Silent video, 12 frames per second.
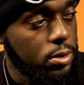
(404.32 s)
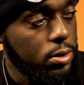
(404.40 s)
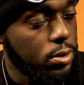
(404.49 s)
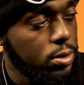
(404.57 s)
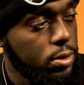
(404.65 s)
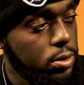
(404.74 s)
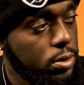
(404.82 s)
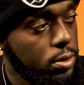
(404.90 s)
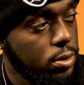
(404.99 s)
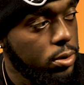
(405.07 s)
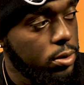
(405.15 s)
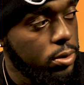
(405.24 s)

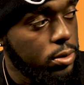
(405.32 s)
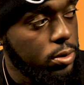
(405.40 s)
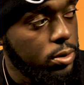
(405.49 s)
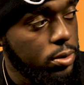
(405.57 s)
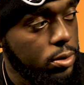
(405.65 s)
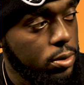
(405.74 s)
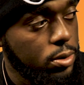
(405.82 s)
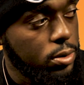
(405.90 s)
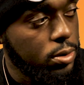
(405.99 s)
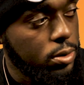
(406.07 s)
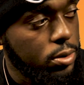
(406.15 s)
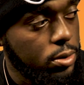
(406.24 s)

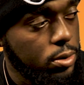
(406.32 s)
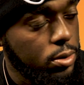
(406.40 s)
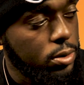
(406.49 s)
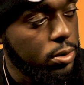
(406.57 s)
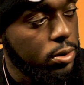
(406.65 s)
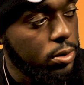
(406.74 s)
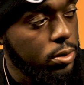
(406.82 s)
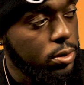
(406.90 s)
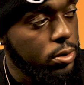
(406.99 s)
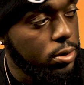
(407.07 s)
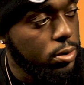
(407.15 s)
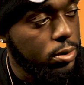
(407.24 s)

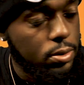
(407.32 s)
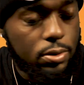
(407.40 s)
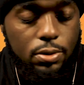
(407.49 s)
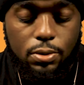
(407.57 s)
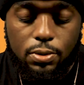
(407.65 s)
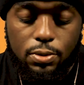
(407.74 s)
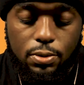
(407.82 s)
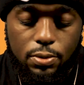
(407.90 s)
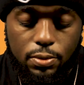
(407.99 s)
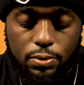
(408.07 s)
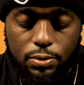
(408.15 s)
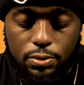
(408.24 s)

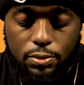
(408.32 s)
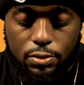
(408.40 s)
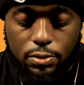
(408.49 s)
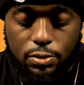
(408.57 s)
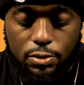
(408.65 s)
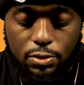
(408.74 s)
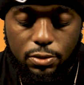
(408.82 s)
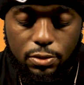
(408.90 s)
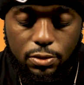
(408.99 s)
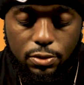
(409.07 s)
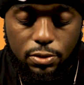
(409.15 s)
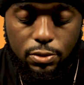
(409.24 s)

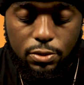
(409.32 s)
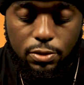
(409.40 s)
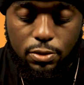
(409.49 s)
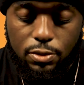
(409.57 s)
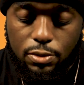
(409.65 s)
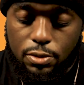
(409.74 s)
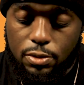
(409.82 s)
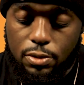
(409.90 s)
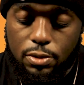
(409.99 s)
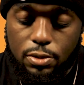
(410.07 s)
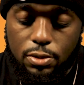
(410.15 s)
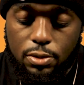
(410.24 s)

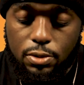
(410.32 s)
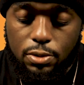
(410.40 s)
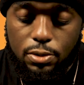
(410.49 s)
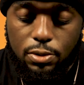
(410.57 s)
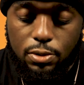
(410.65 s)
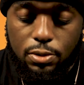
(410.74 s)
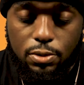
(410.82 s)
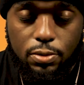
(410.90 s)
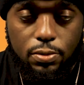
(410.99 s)
(silent)